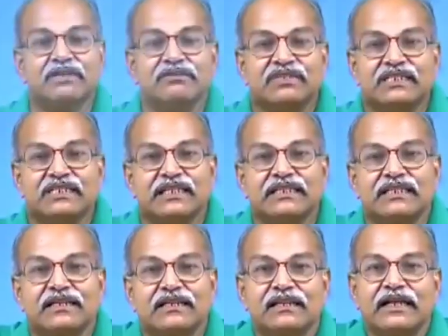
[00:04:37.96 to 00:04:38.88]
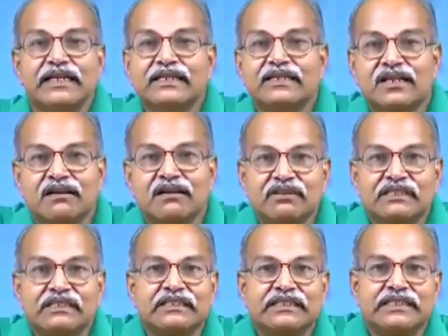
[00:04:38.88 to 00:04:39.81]
When we say that light
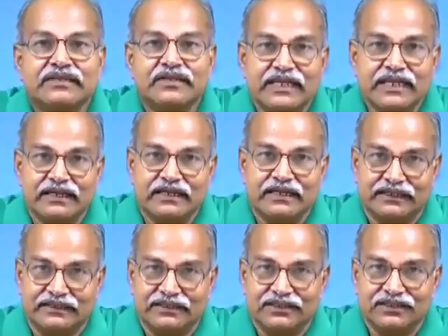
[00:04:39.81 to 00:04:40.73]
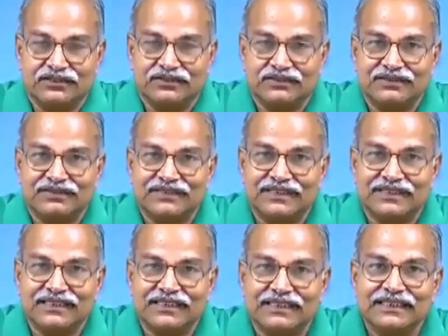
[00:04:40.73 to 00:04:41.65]
travels in straight lines,
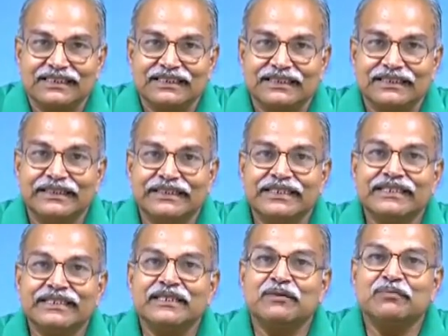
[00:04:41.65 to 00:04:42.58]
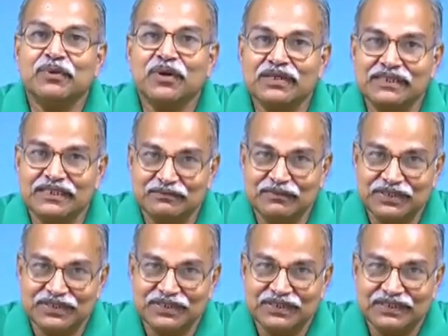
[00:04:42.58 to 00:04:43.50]
this is an
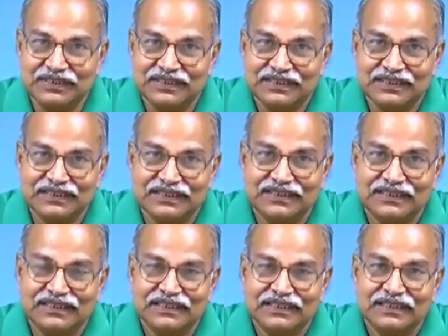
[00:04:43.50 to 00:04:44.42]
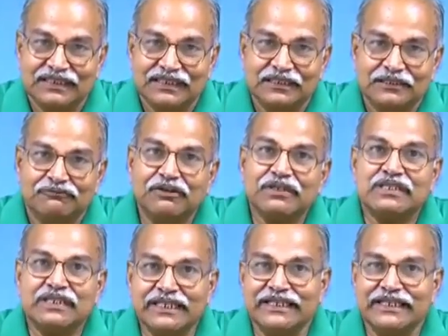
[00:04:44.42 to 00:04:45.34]
approximation.
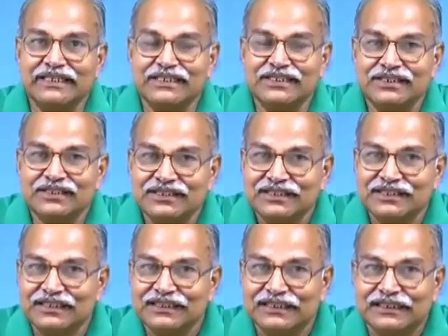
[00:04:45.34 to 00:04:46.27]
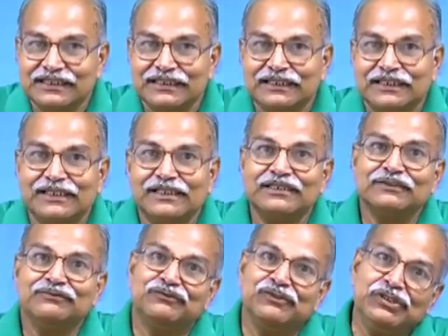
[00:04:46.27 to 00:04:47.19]
First thing is,
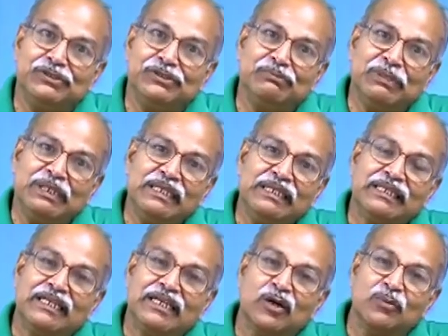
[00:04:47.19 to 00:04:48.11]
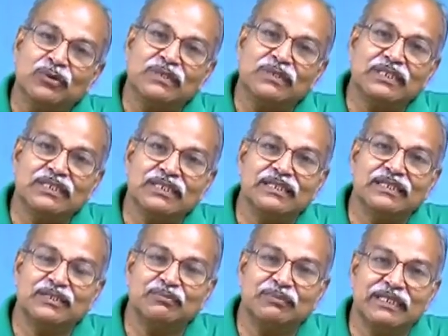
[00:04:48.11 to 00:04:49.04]
we mean a
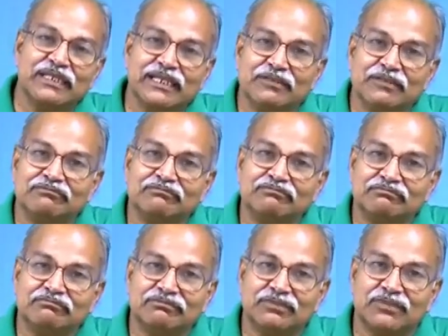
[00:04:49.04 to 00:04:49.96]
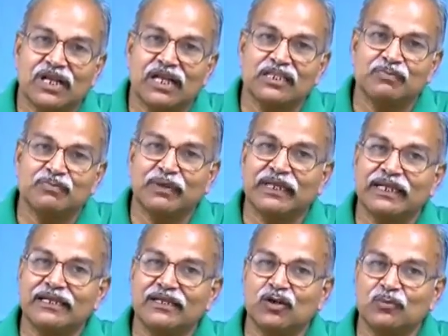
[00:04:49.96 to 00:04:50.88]
homogeneous medium,
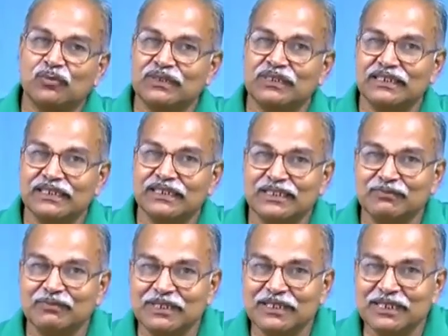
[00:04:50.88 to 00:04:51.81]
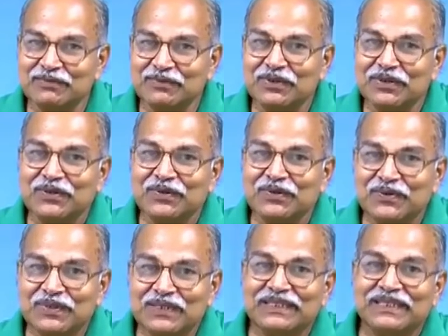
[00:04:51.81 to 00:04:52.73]
transparent homogeneous medium,
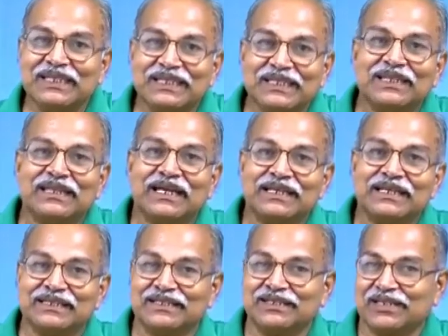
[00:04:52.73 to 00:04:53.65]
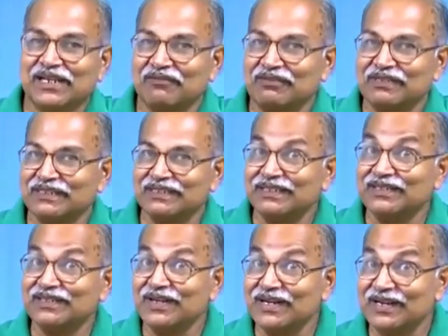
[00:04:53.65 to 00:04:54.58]
only then the light travels in
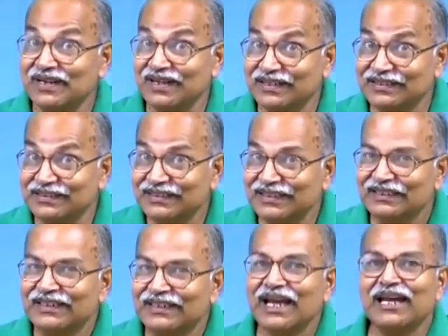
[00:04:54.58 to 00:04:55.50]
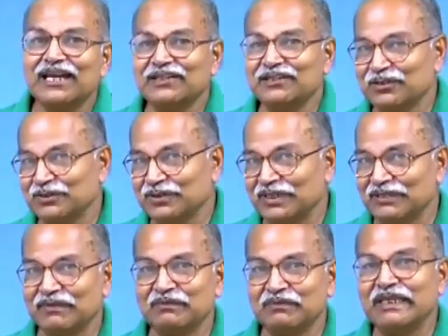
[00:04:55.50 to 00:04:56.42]
straight lines. And
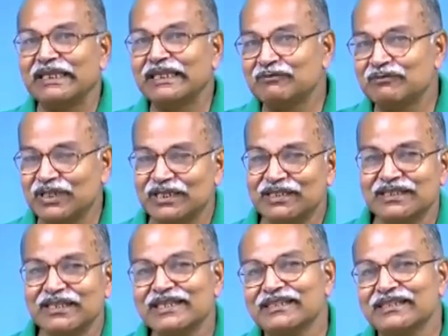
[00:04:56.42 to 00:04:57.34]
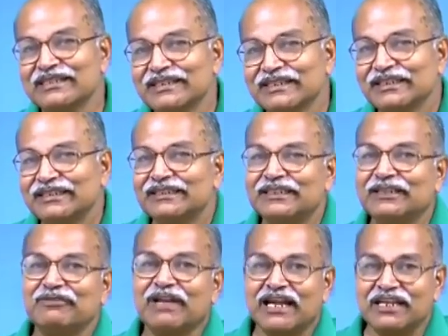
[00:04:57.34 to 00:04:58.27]
if the medium changes, the
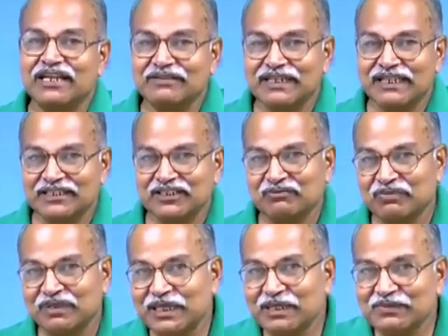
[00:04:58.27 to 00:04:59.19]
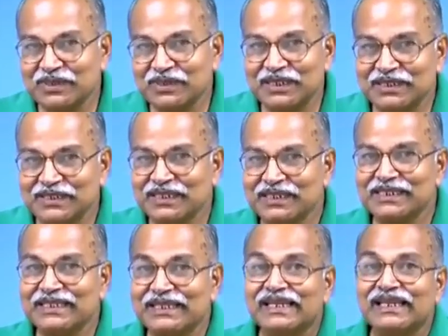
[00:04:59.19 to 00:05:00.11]
refractive index of medium
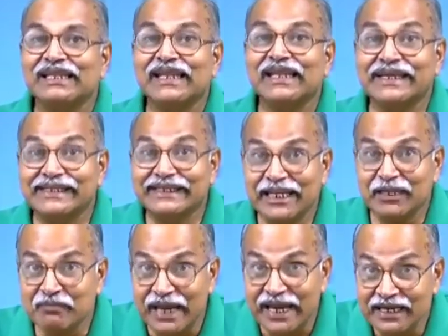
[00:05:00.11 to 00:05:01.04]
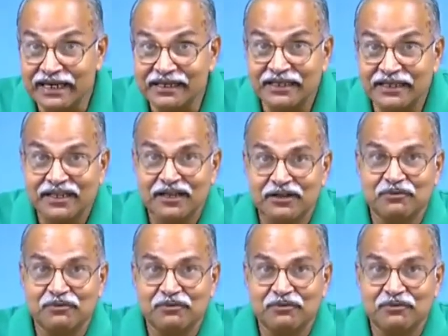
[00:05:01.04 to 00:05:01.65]
changes, light can bend.